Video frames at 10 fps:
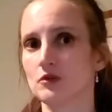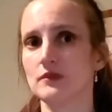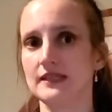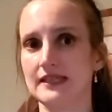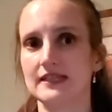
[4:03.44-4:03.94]

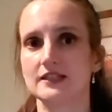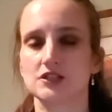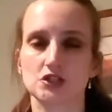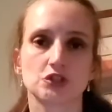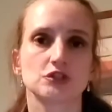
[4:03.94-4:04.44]
need
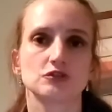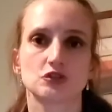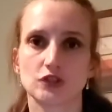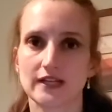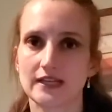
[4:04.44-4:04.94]
additional
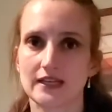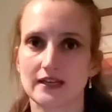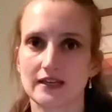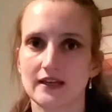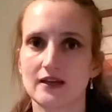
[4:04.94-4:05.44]
training
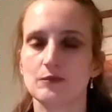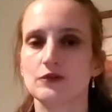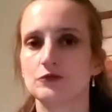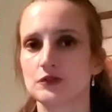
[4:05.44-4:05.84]
before